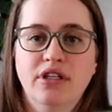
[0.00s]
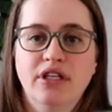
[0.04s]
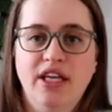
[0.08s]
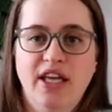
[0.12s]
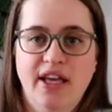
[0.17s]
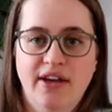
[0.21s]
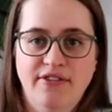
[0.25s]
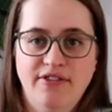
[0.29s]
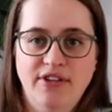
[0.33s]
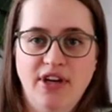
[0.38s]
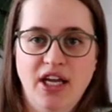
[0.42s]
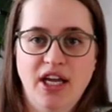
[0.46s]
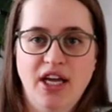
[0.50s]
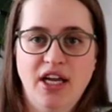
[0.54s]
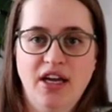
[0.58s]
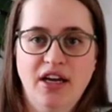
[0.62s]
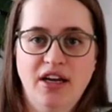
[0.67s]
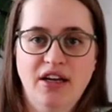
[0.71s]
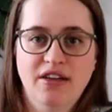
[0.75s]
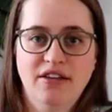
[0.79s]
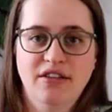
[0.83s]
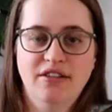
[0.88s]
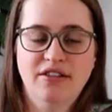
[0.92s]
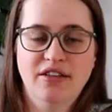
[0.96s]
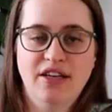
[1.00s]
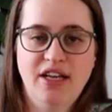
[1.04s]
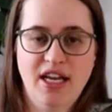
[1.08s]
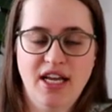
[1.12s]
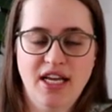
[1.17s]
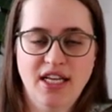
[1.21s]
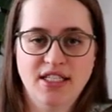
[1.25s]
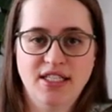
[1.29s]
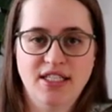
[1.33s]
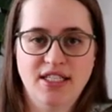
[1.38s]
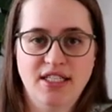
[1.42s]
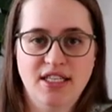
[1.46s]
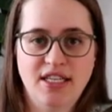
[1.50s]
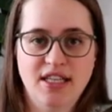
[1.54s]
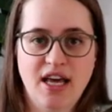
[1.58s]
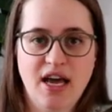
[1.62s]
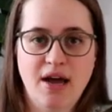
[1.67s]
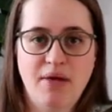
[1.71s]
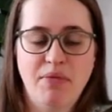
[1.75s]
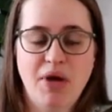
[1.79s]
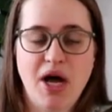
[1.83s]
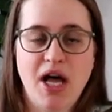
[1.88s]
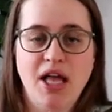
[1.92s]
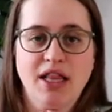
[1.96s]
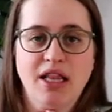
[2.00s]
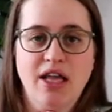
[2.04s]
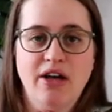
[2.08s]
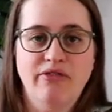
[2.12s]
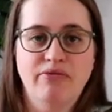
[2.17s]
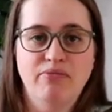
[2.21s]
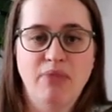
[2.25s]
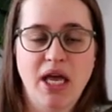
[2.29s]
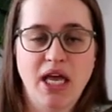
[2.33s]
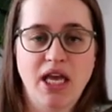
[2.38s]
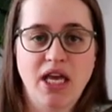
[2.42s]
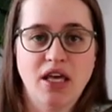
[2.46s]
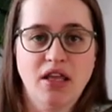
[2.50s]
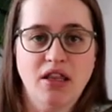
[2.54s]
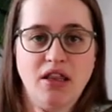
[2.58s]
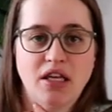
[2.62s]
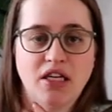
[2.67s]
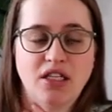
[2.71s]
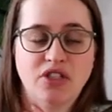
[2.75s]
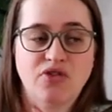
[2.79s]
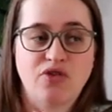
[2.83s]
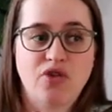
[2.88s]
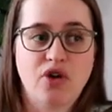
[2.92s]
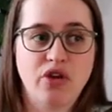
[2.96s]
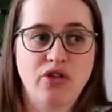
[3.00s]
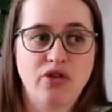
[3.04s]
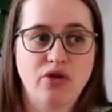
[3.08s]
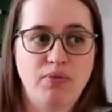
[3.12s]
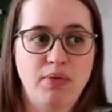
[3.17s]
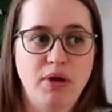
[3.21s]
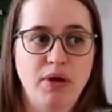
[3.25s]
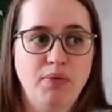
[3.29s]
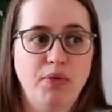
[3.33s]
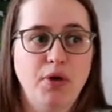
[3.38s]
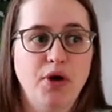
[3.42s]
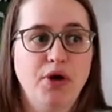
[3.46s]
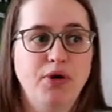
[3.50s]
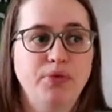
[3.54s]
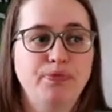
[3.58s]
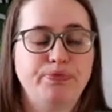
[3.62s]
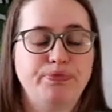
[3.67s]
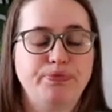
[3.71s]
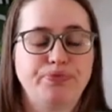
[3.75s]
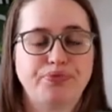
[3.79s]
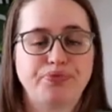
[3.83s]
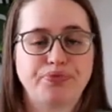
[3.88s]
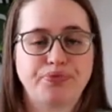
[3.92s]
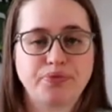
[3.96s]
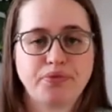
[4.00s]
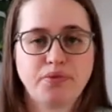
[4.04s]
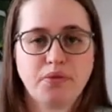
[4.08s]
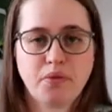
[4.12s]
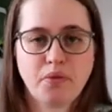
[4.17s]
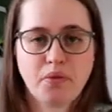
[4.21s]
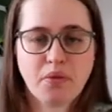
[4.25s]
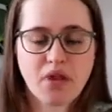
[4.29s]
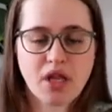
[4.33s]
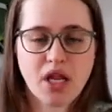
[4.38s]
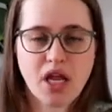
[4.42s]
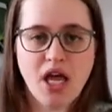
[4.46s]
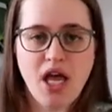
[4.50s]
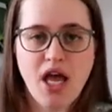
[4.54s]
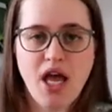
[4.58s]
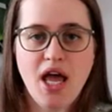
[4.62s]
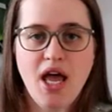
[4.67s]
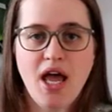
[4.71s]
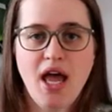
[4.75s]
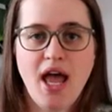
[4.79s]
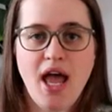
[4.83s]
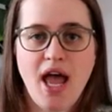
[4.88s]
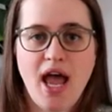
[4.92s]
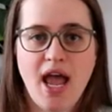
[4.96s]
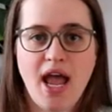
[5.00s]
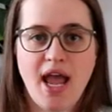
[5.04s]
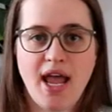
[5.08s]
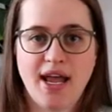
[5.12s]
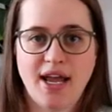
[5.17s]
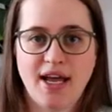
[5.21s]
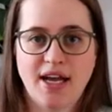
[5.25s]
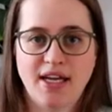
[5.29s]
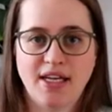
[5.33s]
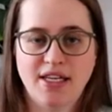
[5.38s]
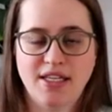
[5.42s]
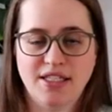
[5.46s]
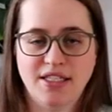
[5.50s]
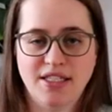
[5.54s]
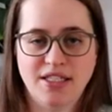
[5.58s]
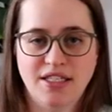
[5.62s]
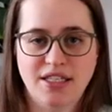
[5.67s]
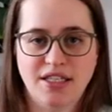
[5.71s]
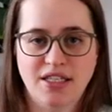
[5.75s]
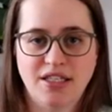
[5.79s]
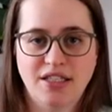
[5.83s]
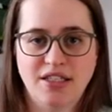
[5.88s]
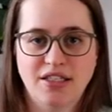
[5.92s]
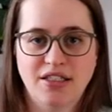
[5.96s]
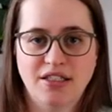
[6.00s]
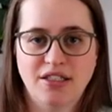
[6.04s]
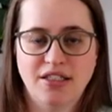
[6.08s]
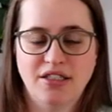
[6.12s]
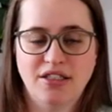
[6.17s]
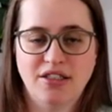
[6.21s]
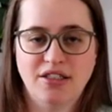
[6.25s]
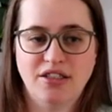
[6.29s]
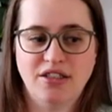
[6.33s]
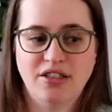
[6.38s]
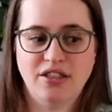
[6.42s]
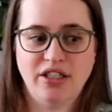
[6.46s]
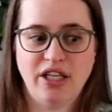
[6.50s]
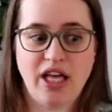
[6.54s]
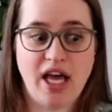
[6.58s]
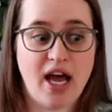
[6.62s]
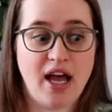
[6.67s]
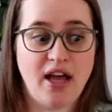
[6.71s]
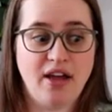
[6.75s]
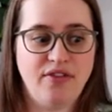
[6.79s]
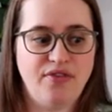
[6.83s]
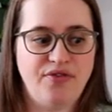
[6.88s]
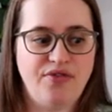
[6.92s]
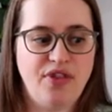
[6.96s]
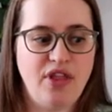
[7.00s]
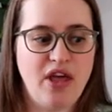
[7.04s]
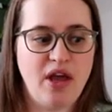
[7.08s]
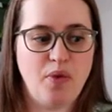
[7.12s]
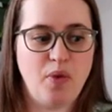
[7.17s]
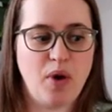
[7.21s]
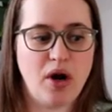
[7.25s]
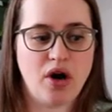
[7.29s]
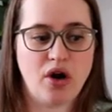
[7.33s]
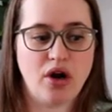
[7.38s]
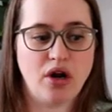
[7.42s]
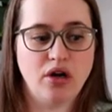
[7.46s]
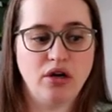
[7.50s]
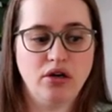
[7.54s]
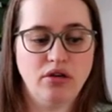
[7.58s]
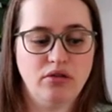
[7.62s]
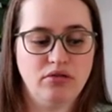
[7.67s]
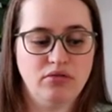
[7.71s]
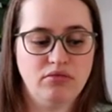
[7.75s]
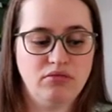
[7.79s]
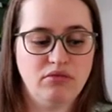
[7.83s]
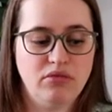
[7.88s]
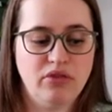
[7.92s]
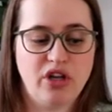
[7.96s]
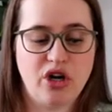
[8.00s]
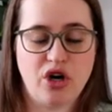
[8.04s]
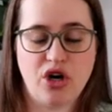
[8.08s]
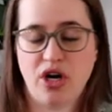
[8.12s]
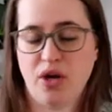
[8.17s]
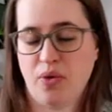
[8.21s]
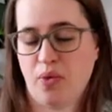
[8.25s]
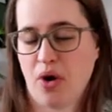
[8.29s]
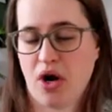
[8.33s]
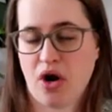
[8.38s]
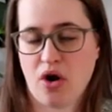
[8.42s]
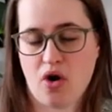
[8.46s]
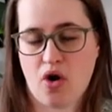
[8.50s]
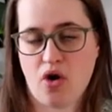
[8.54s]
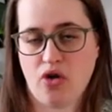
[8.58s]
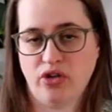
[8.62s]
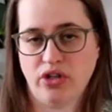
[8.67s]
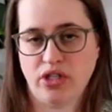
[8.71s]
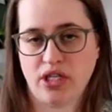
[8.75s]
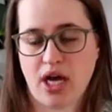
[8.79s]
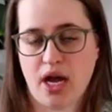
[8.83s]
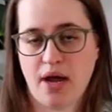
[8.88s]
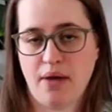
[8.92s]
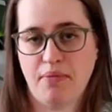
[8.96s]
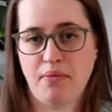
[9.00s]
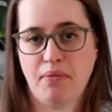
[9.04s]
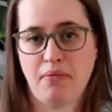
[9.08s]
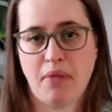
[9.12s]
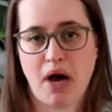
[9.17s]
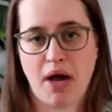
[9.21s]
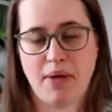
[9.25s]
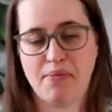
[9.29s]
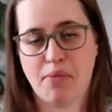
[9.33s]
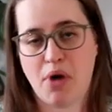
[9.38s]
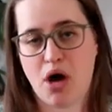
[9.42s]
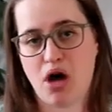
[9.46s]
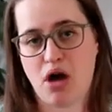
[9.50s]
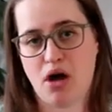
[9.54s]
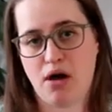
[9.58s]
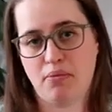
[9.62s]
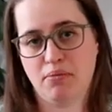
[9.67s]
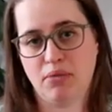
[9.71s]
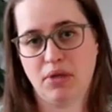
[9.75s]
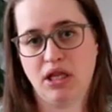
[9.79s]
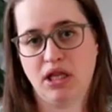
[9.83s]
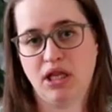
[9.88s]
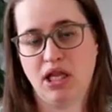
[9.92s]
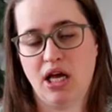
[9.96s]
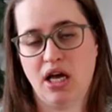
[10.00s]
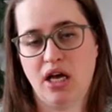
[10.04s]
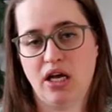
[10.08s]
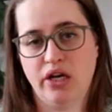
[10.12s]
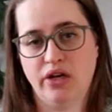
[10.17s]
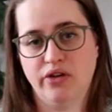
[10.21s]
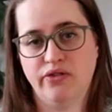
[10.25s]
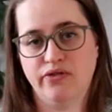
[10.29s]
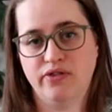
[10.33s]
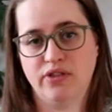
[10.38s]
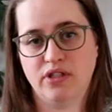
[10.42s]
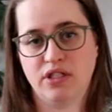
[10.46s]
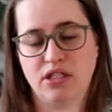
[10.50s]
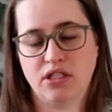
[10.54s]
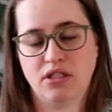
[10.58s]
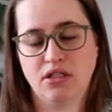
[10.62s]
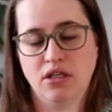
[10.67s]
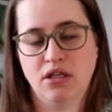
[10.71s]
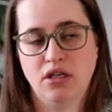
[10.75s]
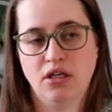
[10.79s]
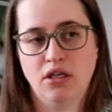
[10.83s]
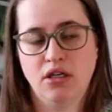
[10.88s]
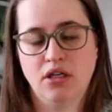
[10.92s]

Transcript: gifting knits to them. I love making things for other people. And yeah, if they wear it, their knitwear all the time. My mom loves